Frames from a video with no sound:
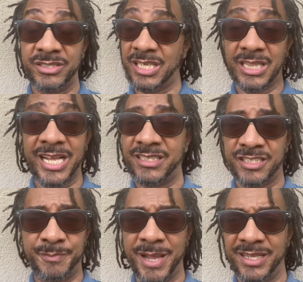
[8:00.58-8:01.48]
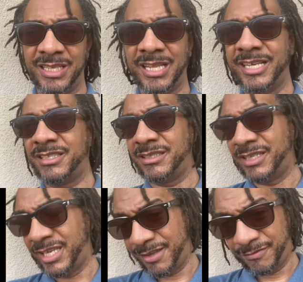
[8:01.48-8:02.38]
They like to spend. They like to
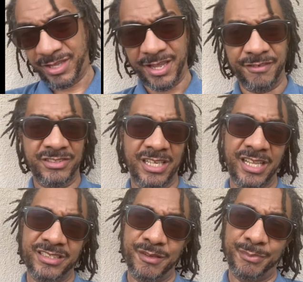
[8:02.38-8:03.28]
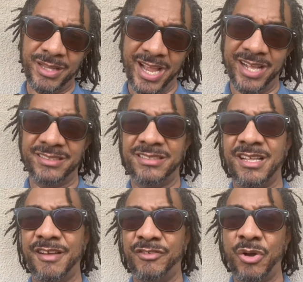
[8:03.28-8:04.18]
give gifts. They like to plan
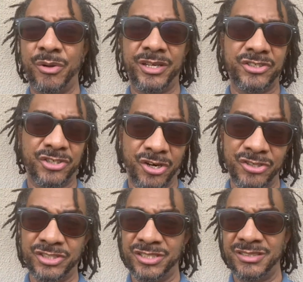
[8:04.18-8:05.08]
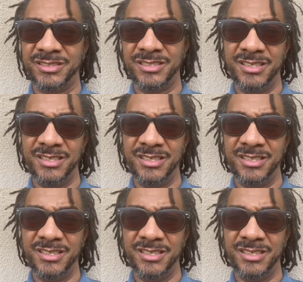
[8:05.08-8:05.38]
stuff, go on excursions.